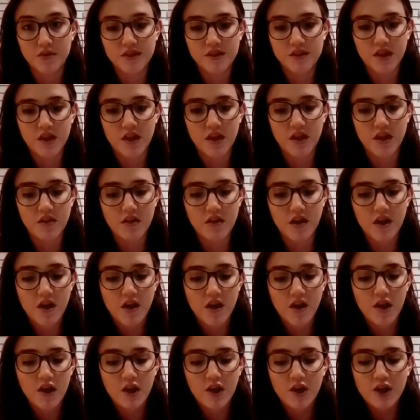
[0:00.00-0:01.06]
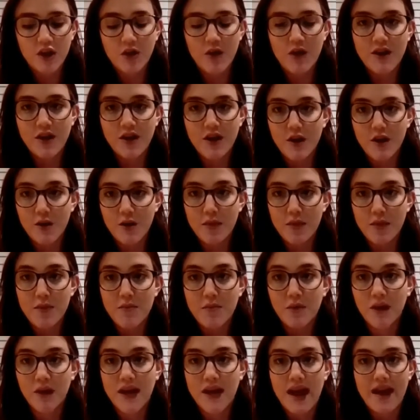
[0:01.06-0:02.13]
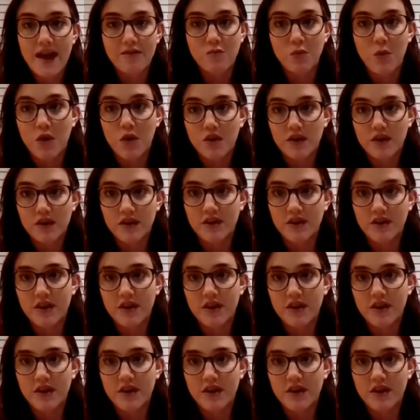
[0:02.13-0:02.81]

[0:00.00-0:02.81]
So, you know, I know people look at F1 and,